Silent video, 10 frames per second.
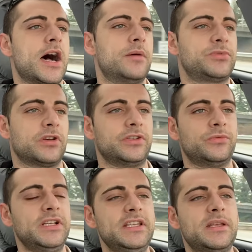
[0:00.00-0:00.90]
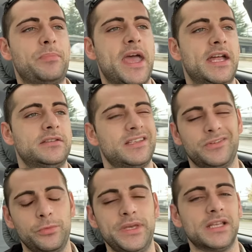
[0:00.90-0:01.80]
So it really depends. It
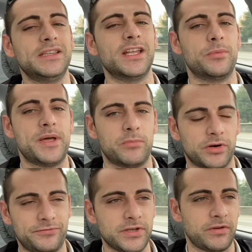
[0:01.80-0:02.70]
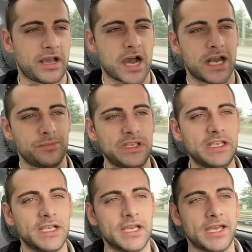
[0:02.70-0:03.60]
would be a little bit more fuel
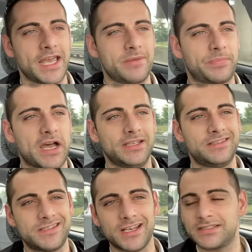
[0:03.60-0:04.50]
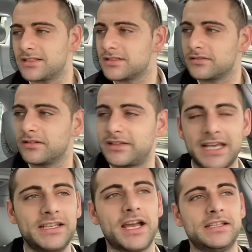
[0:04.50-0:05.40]
economy and probably just a
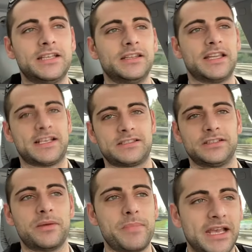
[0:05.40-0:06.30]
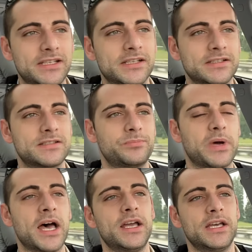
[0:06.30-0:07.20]
tiny idea less on the maintenance,
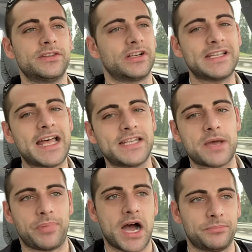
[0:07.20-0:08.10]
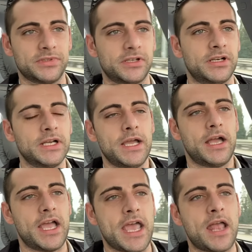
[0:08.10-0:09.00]
but they're not that popular.
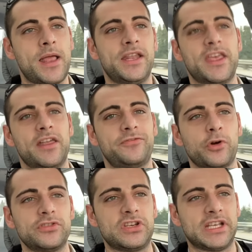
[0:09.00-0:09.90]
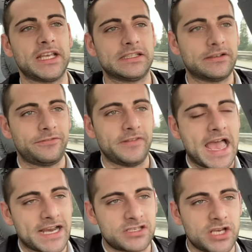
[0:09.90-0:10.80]
And then, of course, you can get the
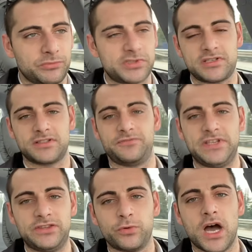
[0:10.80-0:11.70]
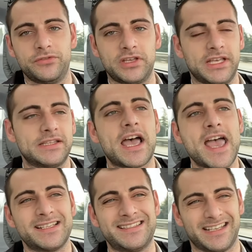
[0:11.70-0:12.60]
flagship, which is the V12. You can get the
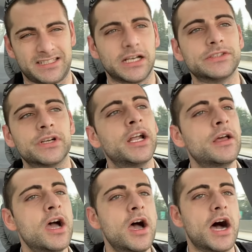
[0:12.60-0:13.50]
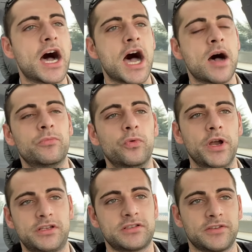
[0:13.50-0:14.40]
S600,
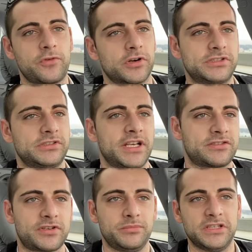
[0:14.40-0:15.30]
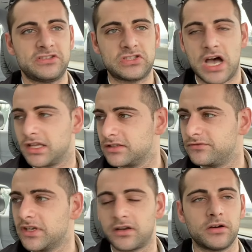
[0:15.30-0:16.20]
which is, of course, extremely solid
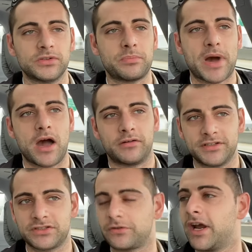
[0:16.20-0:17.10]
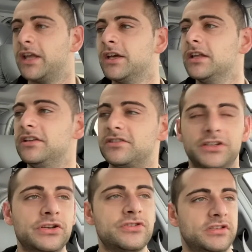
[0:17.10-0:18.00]
vehicle. The power is great. These are
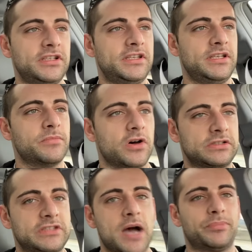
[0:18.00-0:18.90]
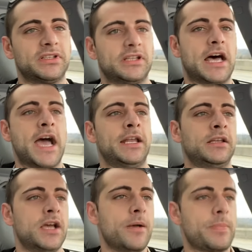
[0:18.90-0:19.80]
usually the most top of the
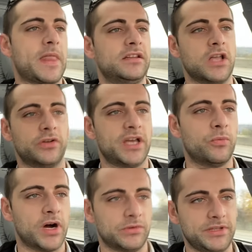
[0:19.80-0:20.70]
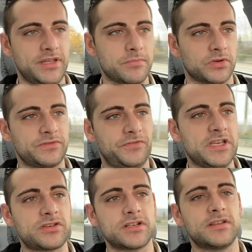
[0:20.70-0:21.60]
line, loaded one with the most
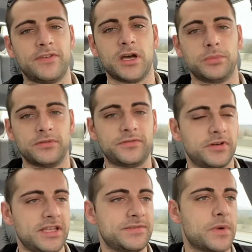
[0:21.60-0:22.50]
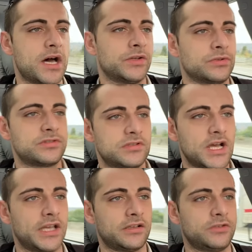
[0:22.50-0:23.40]
features available for these models,
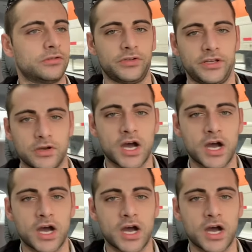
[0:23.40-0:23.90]
including